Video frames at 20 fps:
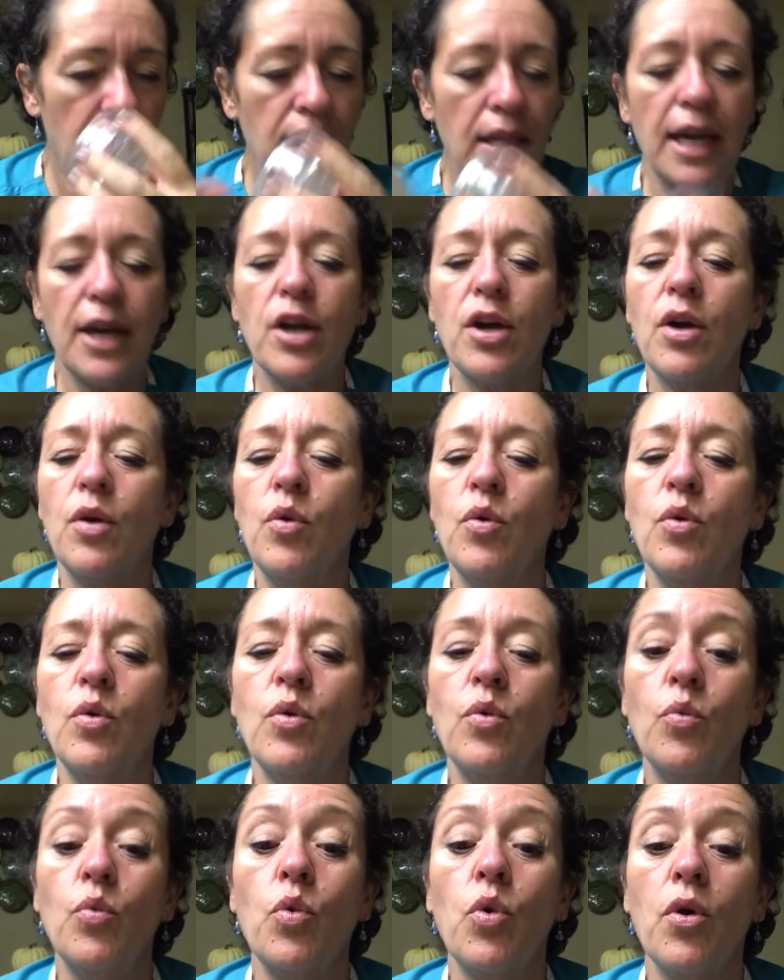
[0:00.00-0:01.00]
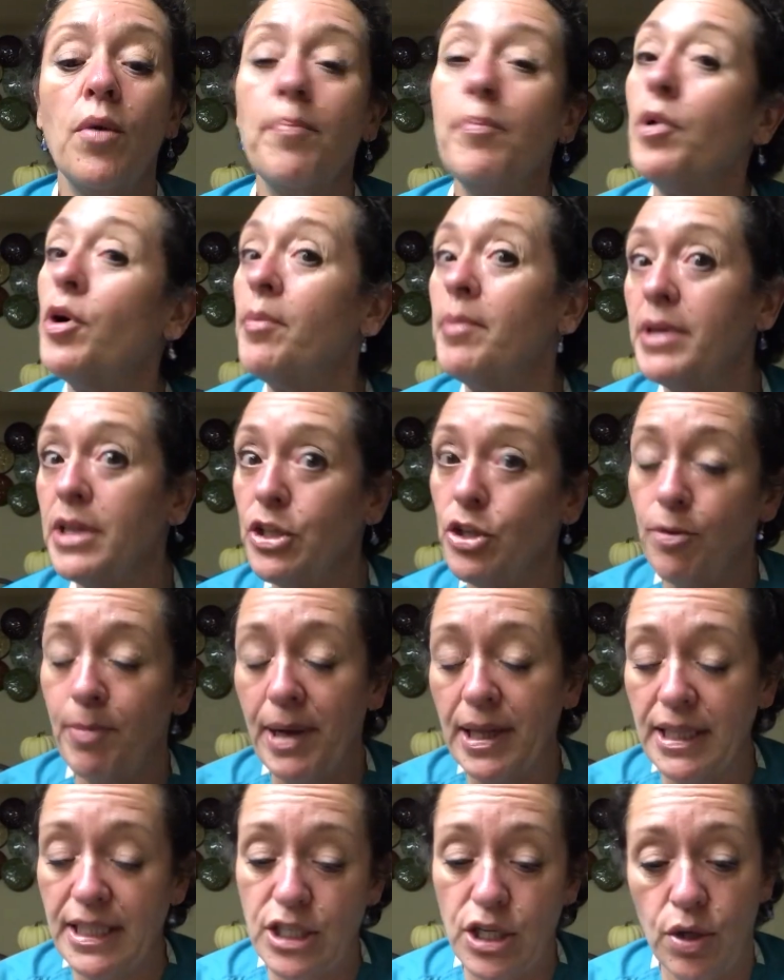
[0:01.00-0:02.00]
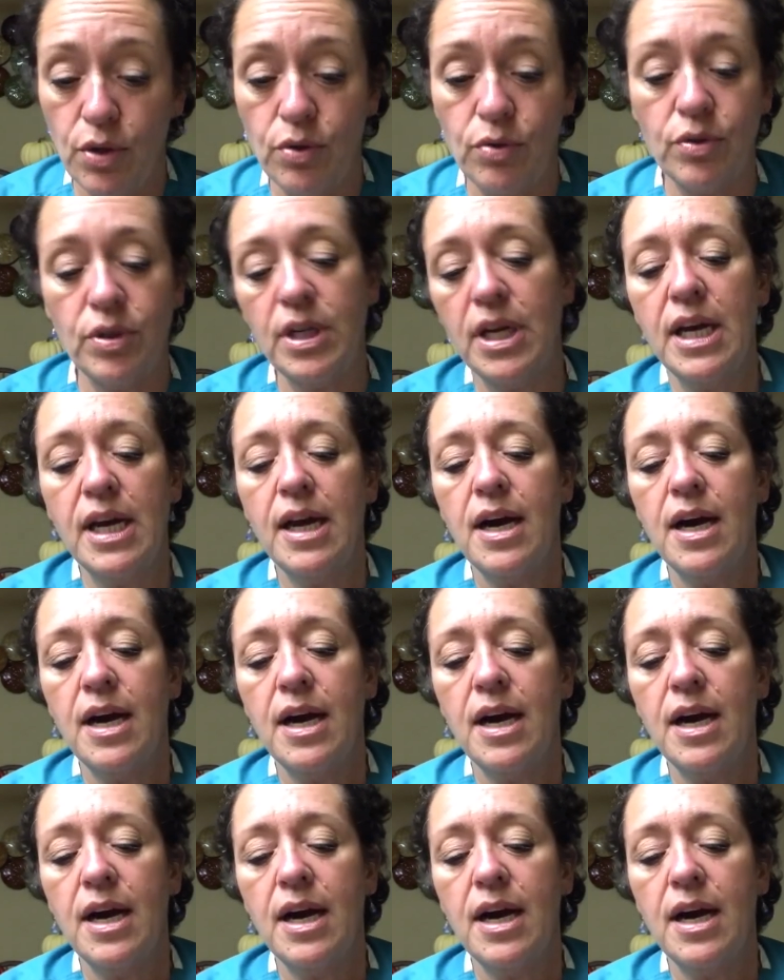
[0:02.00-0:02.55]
Like warm bourbon in your belly tone.